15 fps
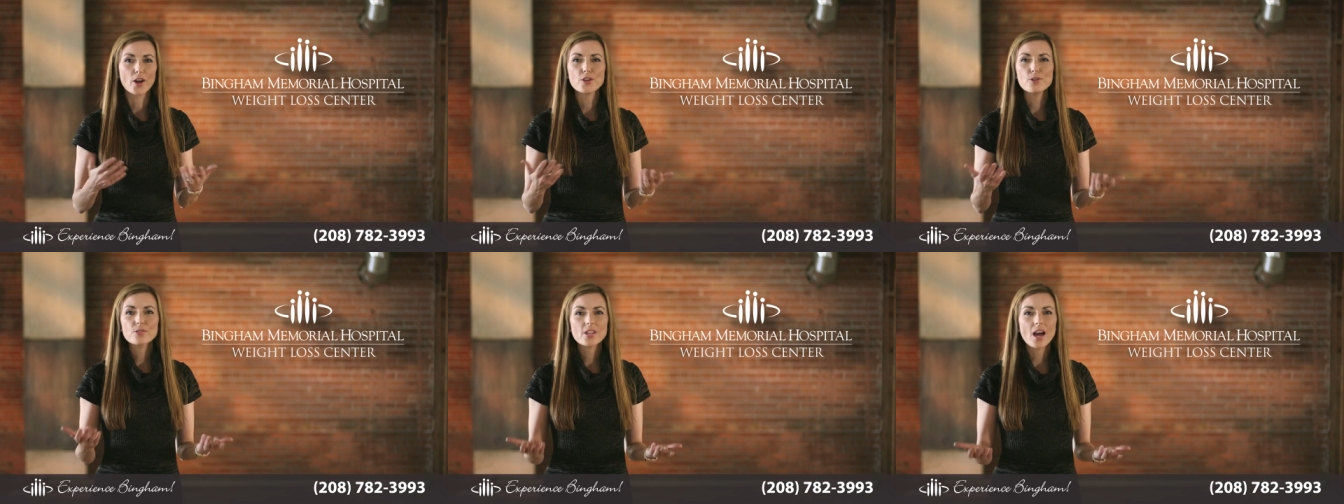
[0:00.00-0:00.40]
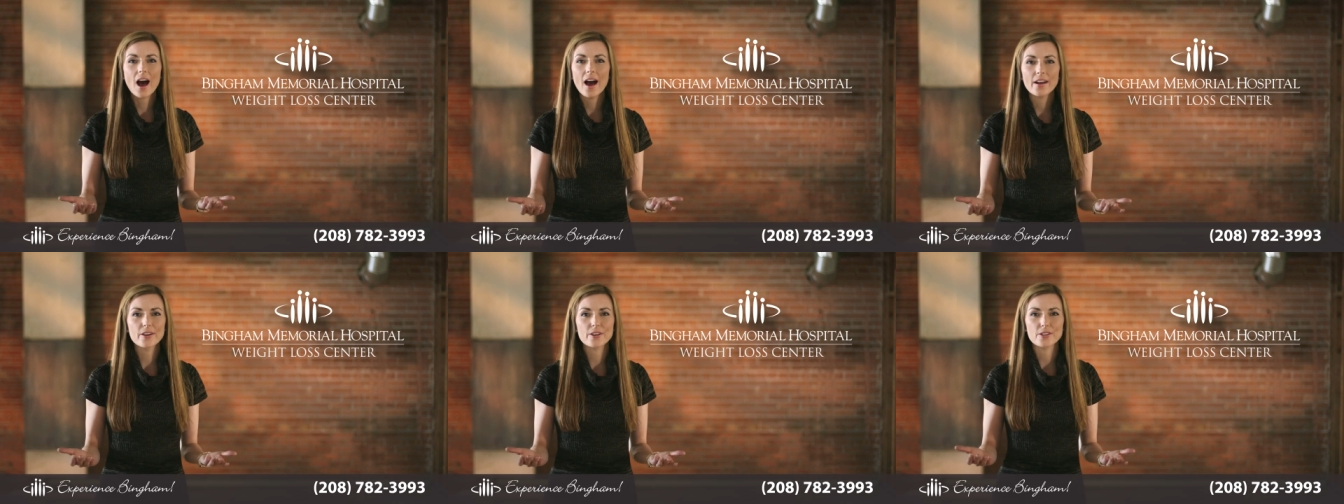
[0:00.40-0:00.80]
Are you
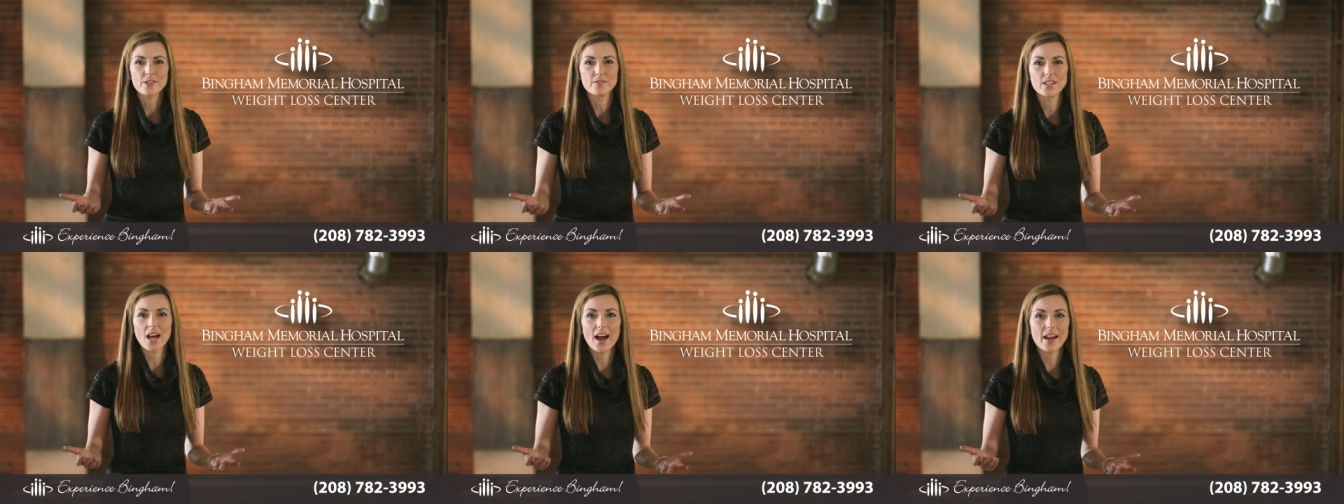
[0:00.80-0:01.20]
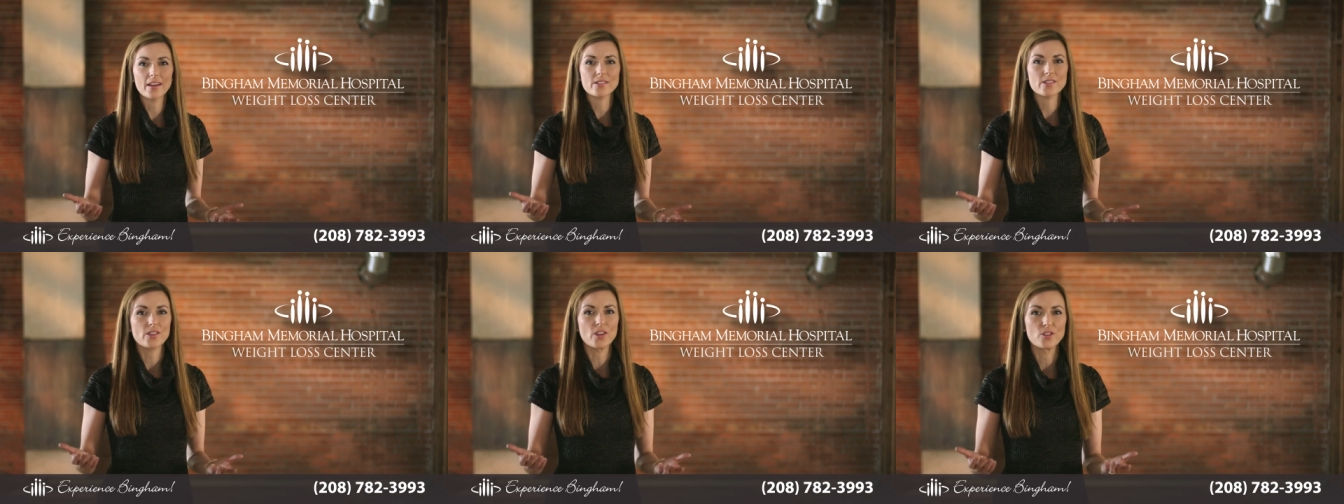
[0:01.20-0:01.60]
tired of
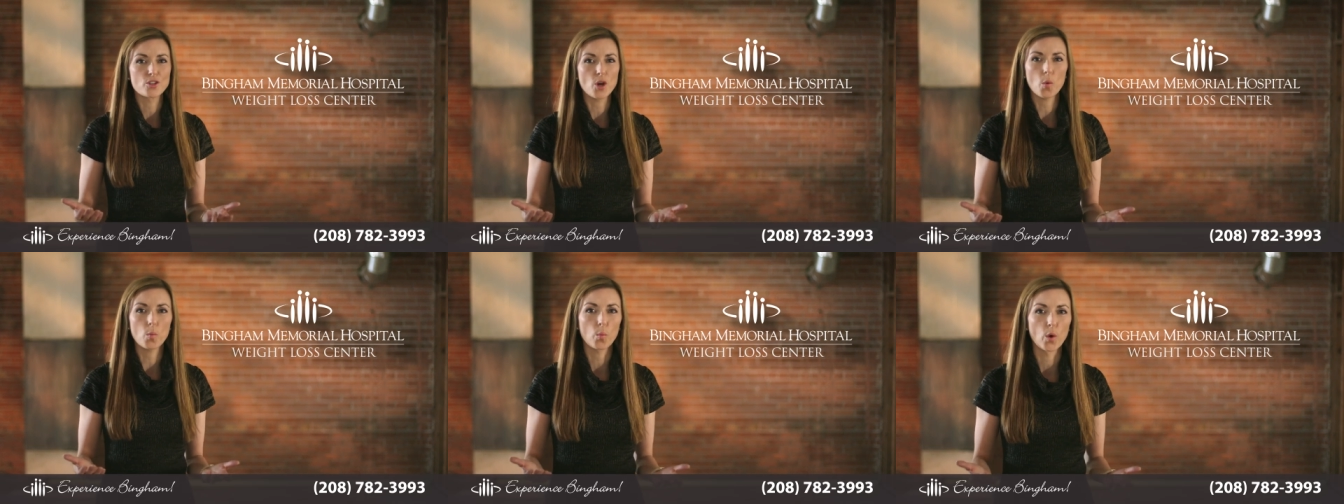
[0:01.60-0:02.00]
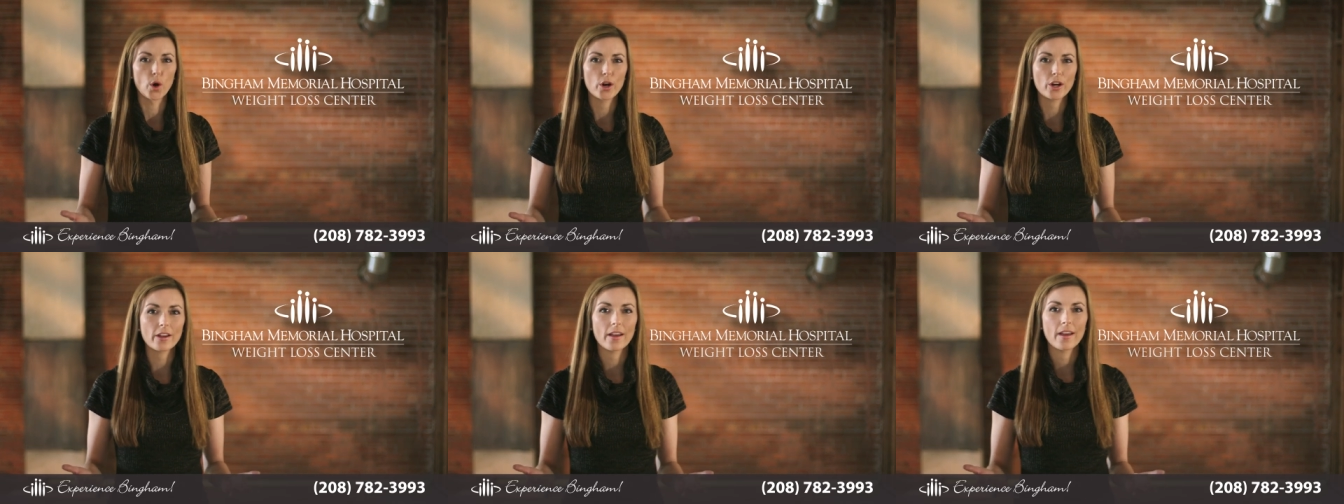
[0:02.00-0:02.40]
diets that don't
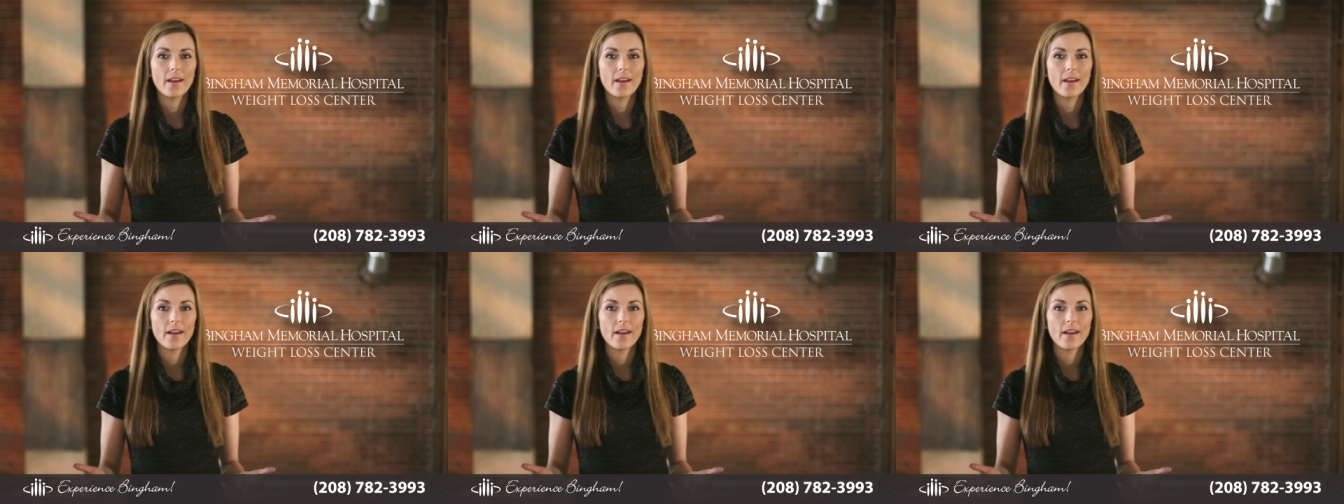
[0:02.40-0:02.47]
work?